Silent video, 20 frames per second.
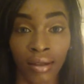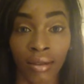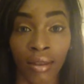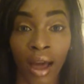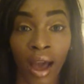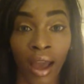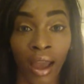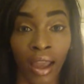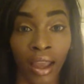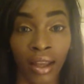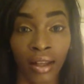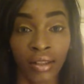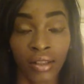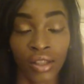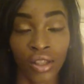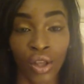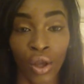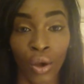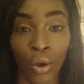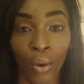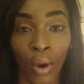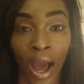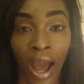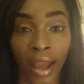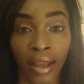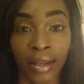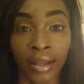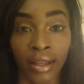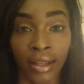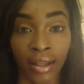light so
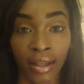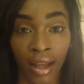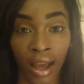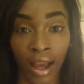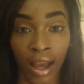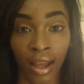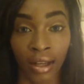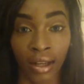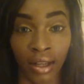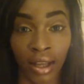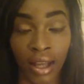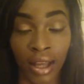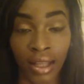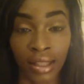i could not